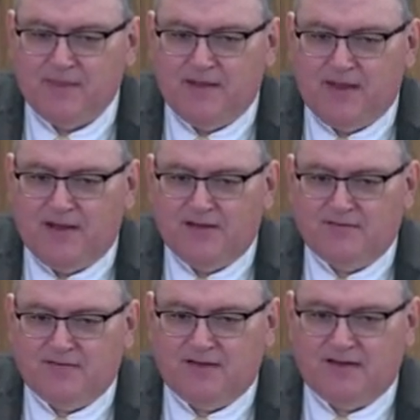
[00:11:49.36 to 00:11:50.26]
And he
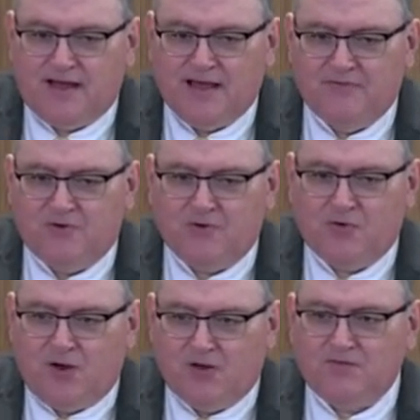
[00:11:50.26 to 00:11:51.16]
said, I have a
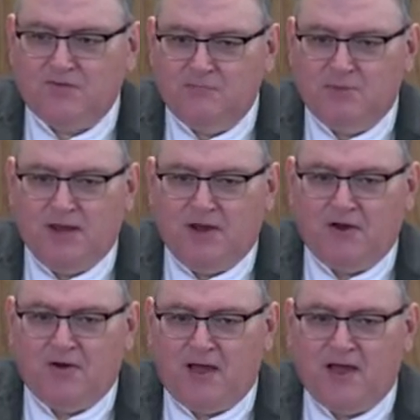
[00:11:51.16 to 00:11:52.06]
cross to
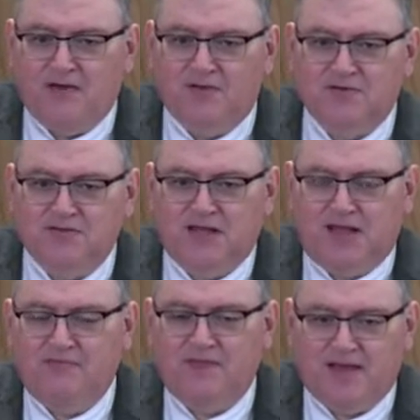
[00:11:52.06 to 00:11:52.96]
bear, and I
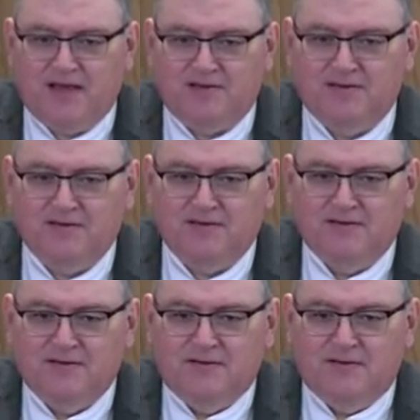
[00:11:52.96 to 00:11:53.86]
understand that.
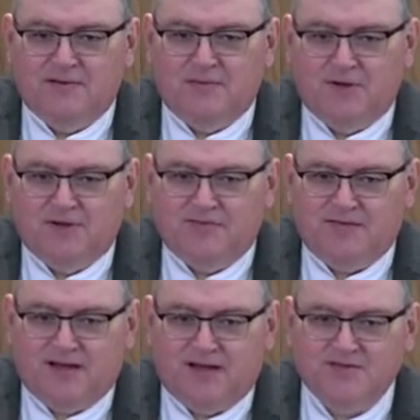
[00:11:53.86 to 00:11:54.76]
But he
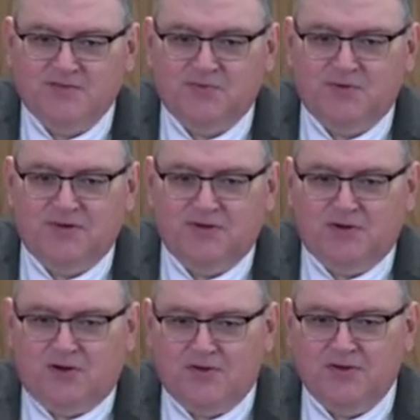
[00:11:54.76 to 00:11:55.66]
said, I just wanted to
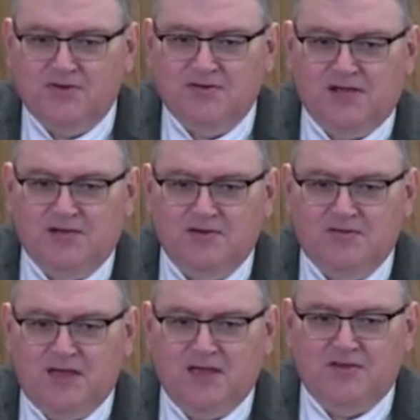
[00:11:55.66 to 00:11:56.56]
call you and tell you
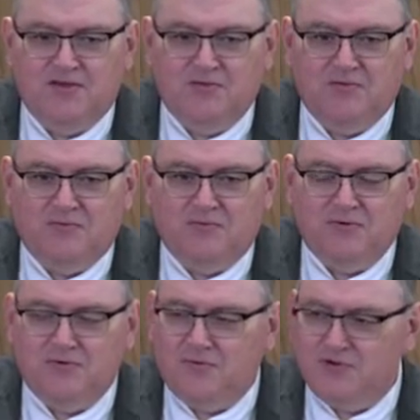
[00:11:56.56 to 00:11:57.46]
thank you for
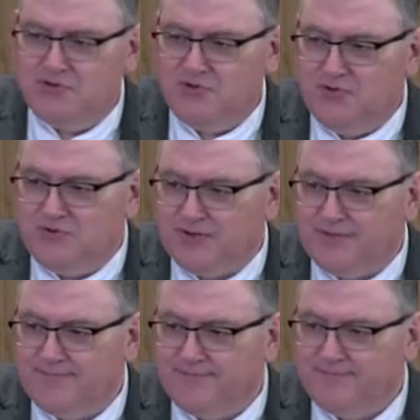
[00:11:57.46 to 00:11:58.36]
doing what you're doing.
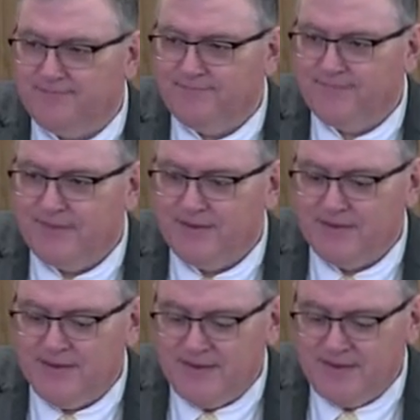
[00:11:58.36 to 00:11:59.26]

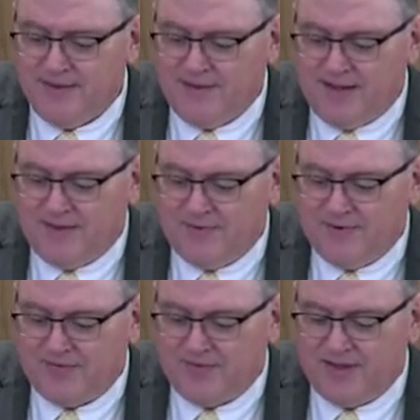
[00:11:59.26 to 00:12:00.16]
And I want
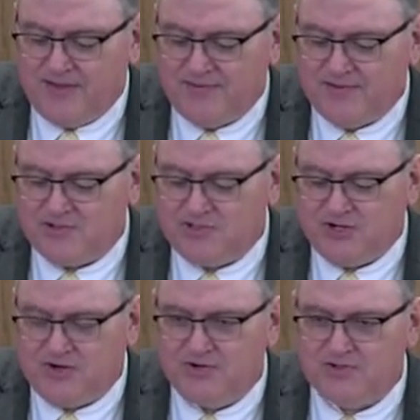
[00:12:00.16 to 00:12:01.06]
to thank this
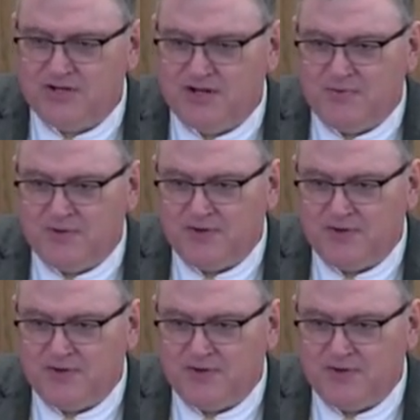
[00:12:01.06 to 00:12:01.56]
church, and I want to